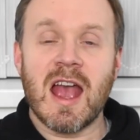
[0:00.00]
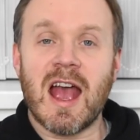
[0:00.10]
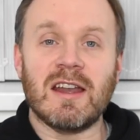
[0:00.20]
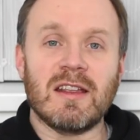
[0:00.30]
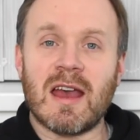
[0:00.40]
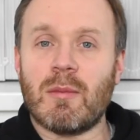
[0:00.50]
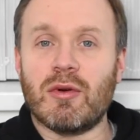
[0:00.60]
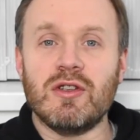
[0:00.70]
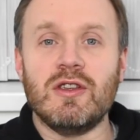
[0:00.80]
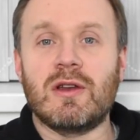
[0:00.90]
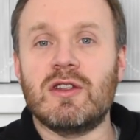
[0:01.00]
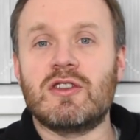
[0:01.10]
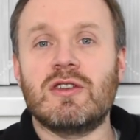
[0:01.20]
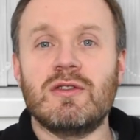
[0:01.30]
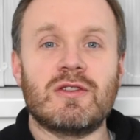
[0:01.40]
and at that point you can
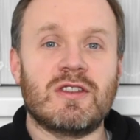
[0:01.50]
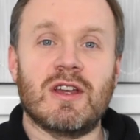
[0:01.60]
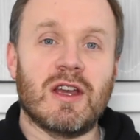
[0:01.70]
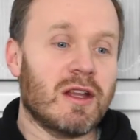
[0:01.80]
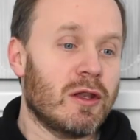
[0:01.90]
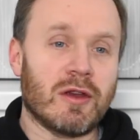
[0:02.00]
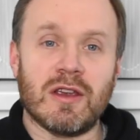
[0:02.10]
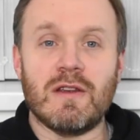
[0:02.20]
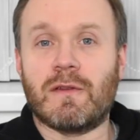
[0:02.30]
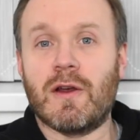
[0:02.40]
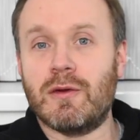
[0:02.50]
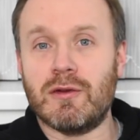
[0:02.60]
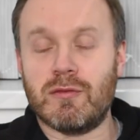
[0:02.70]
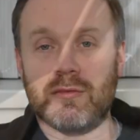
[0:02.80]
choose to look at your phone and